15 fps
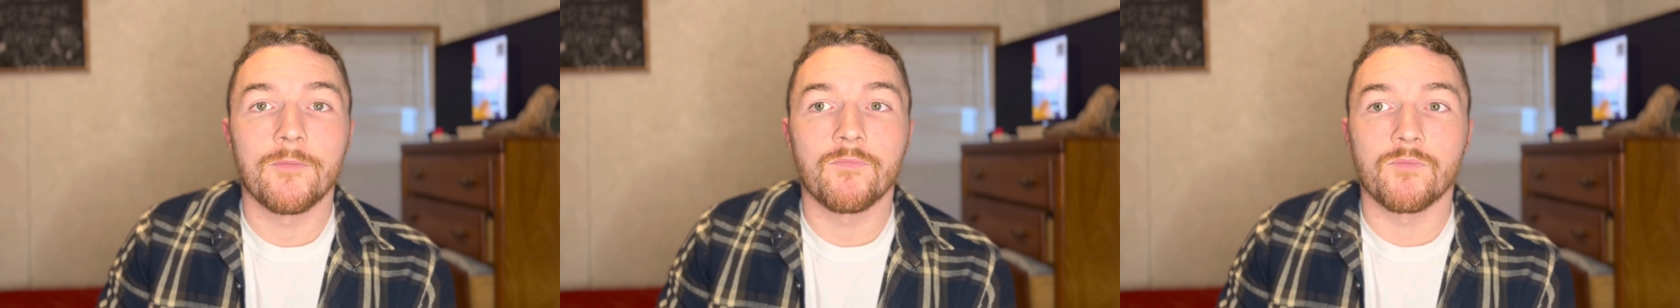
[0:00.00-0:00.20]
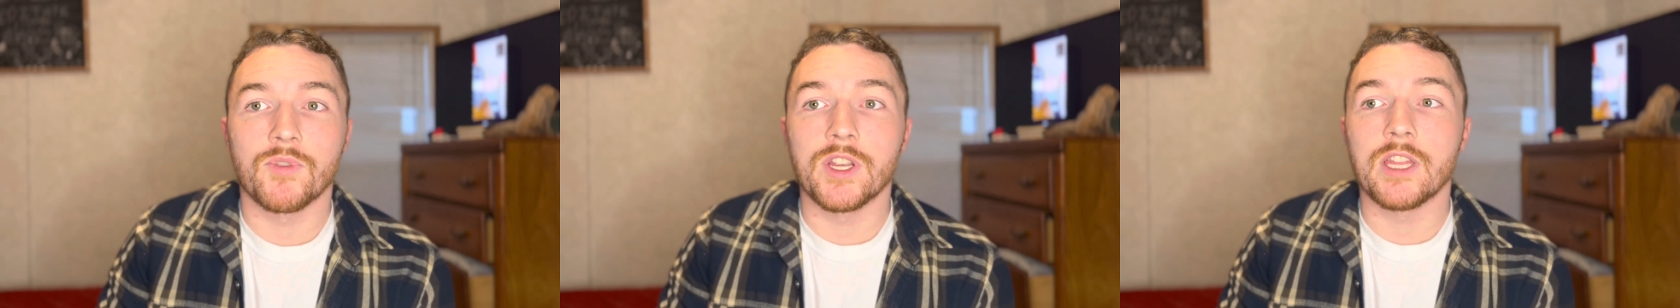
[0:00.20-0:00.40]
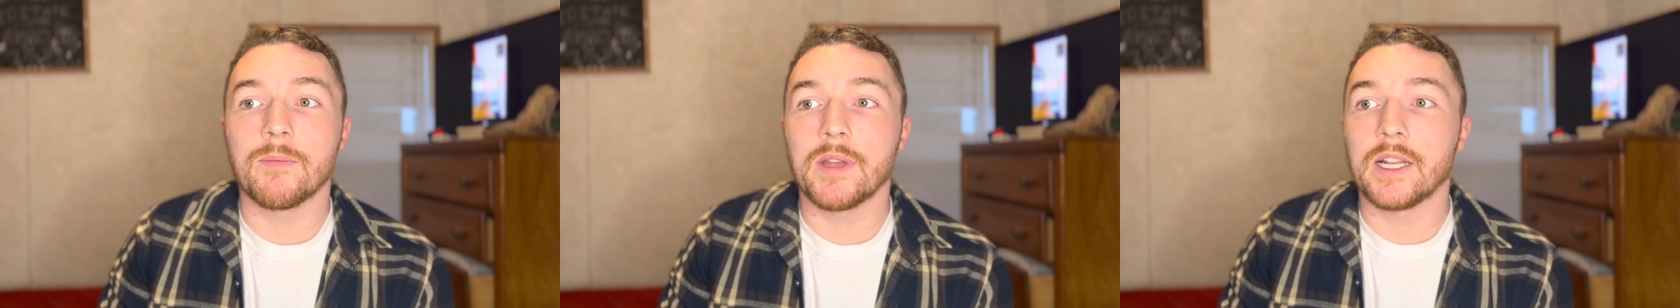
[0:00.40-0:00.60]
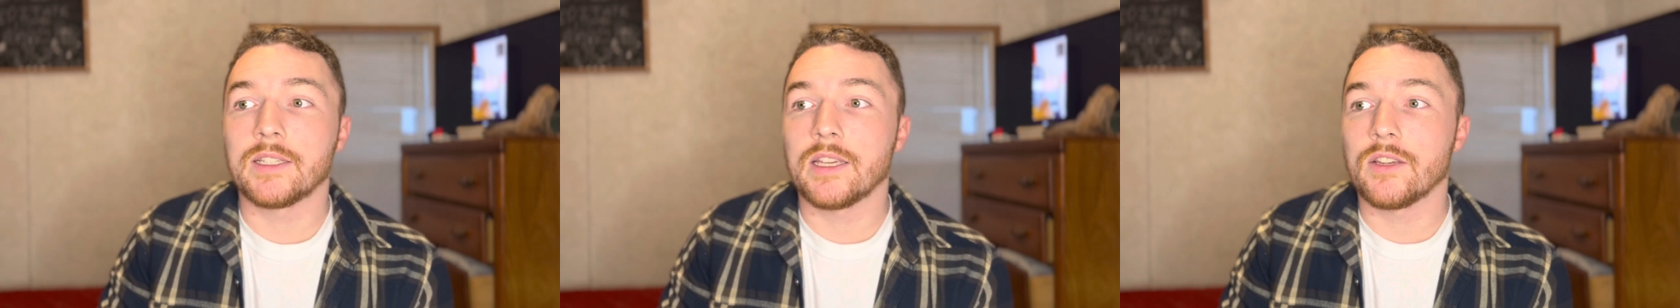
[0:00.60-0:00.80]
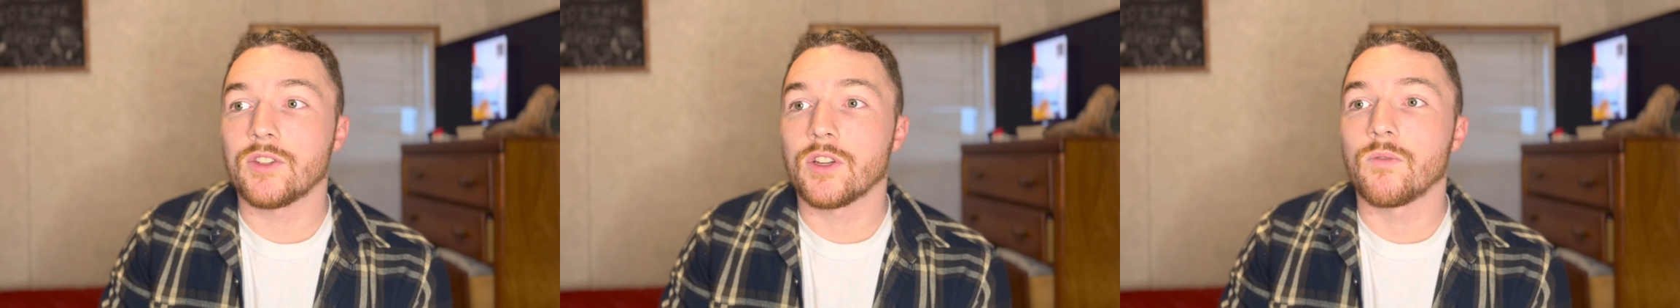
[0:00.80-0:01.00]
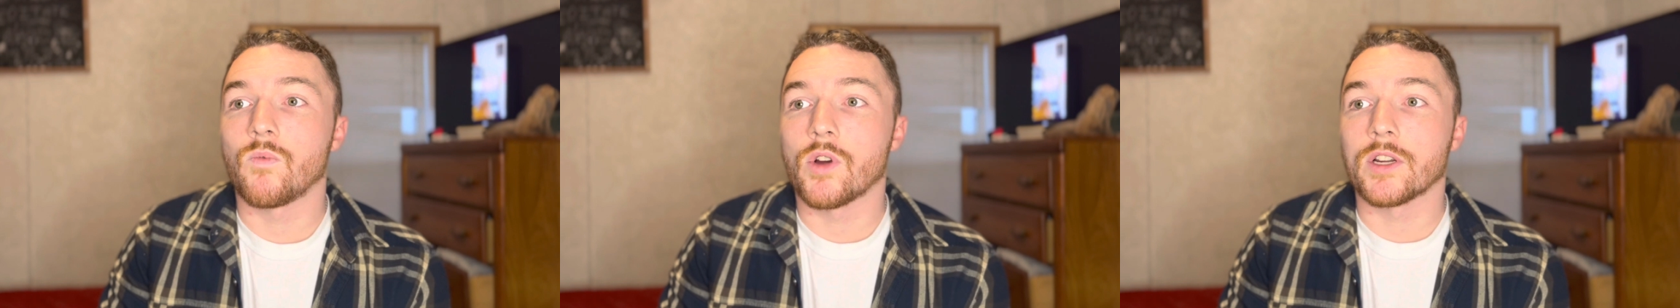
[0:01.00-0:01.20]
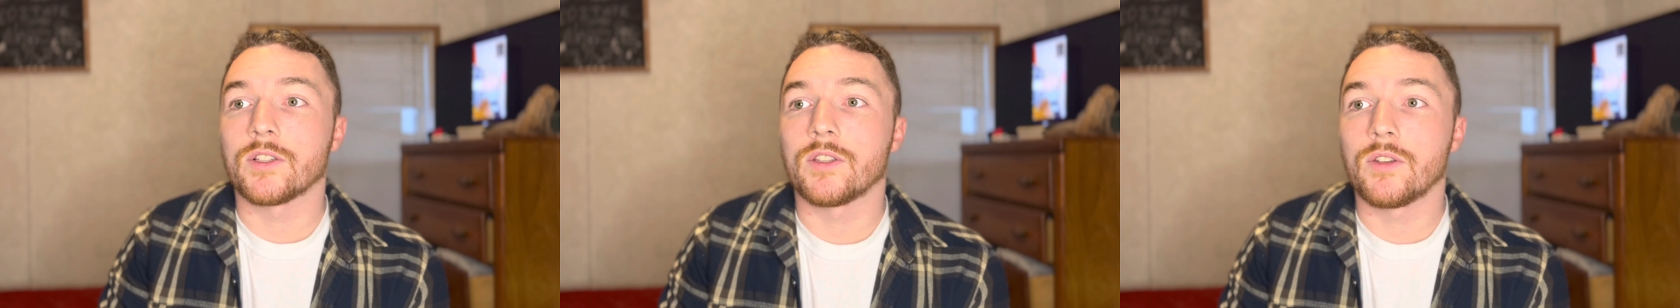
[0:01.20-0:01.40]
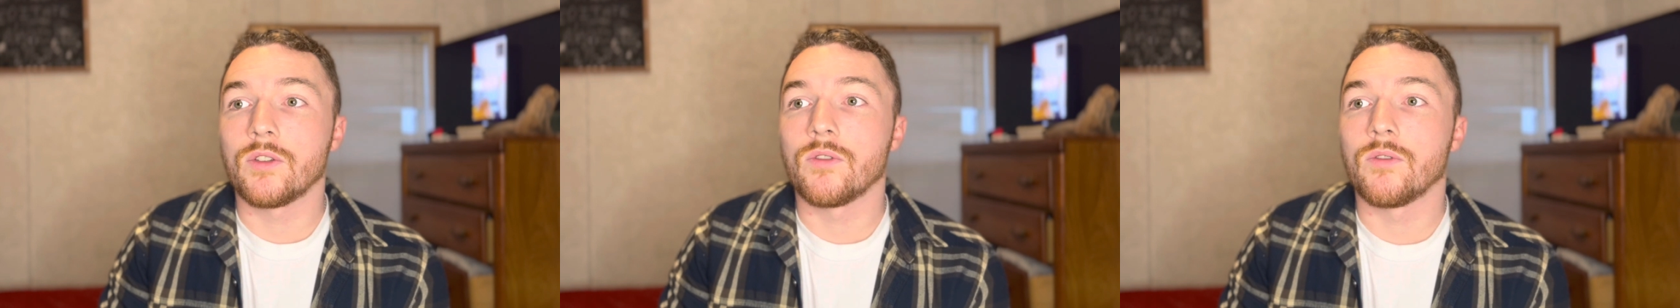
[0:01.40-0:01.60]
Breathing meditation works
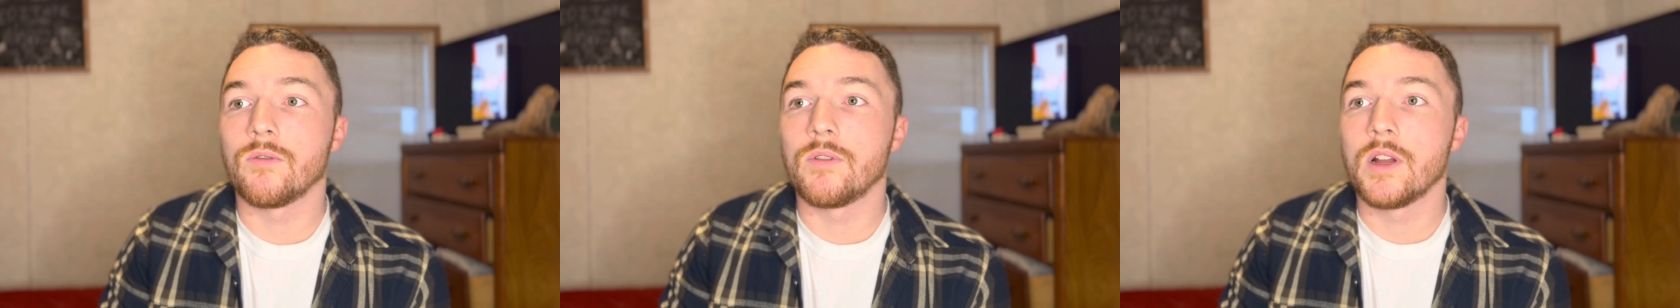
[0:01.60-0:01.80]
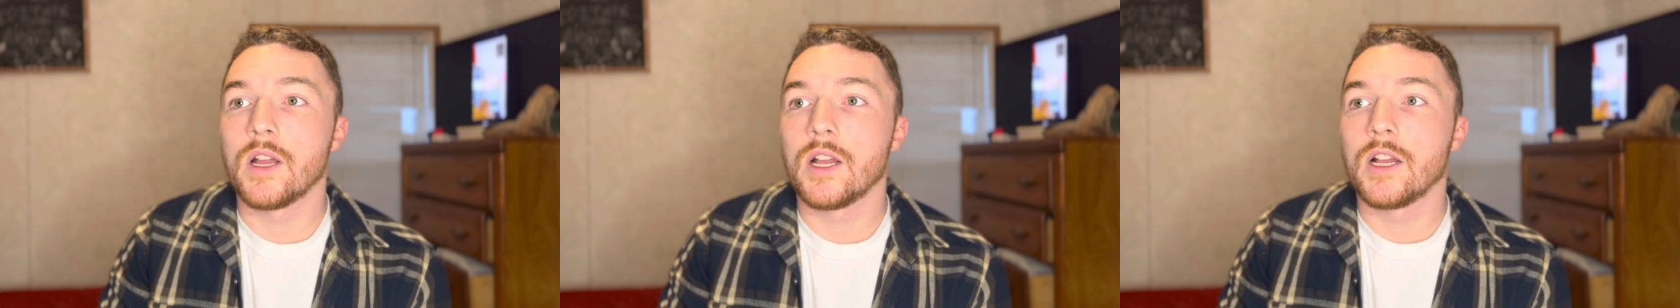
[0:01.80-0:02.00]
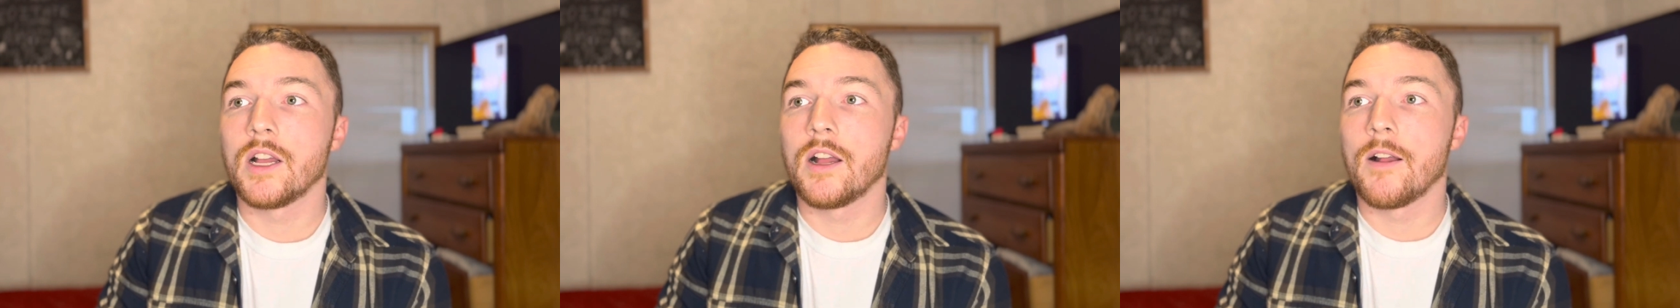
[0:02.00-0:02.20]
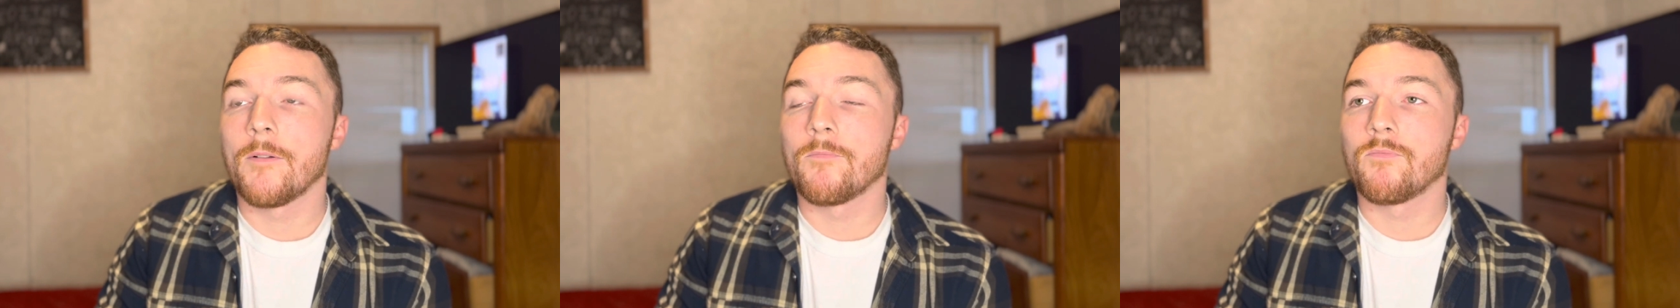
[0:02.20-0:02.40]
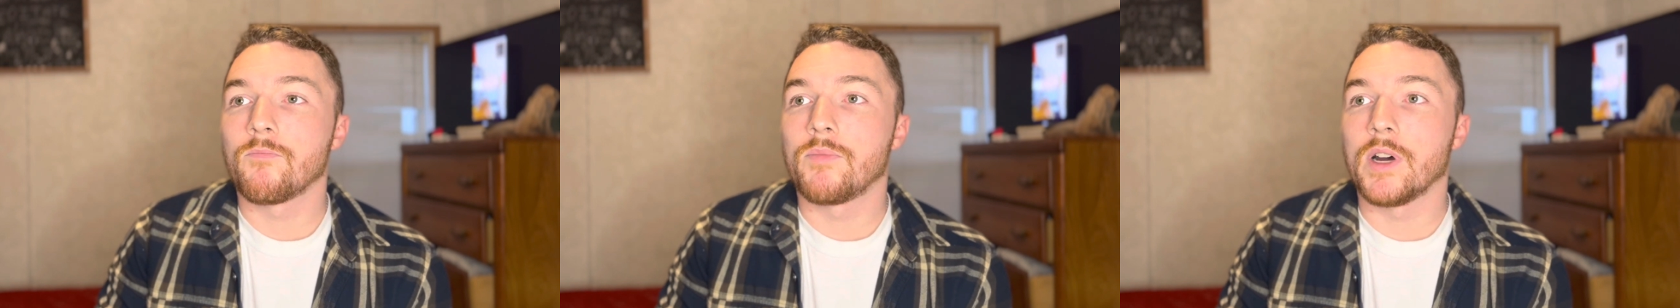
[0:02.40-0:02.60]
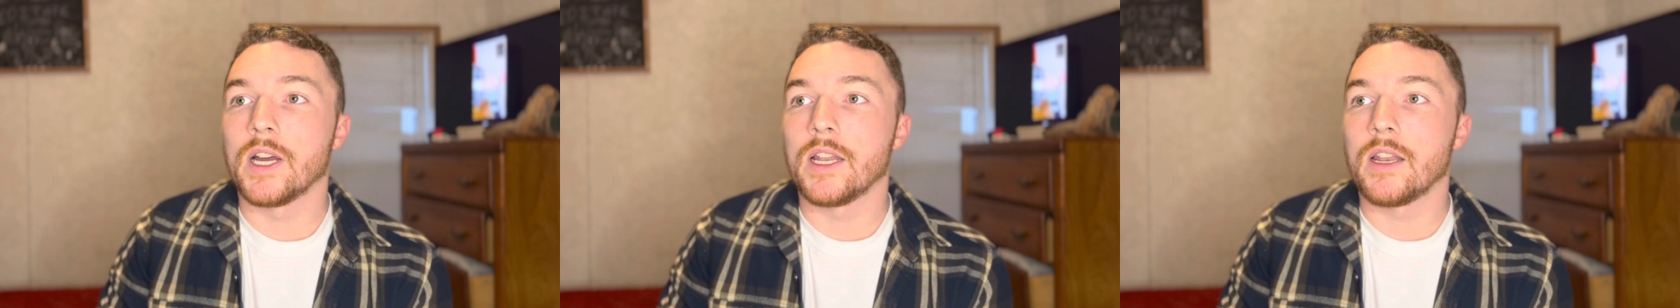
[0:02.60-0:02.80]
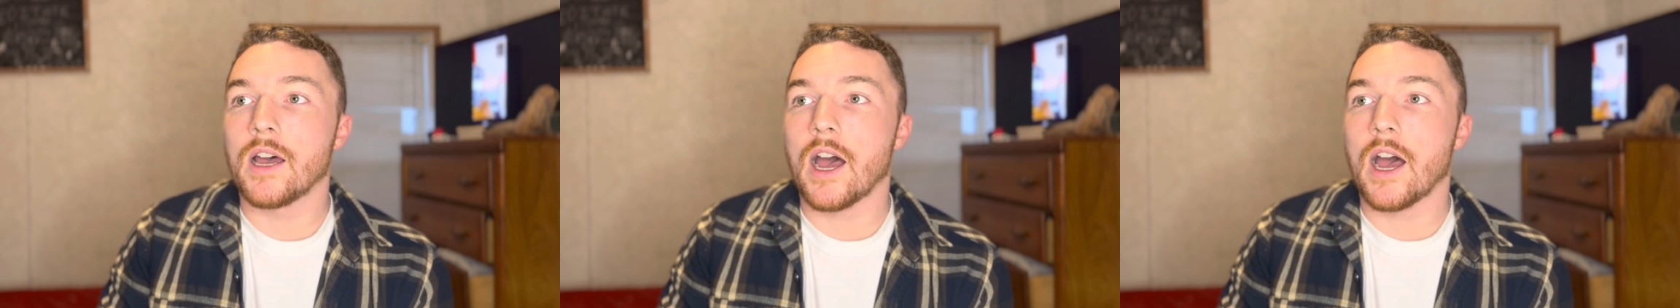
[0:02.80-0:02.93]
too, but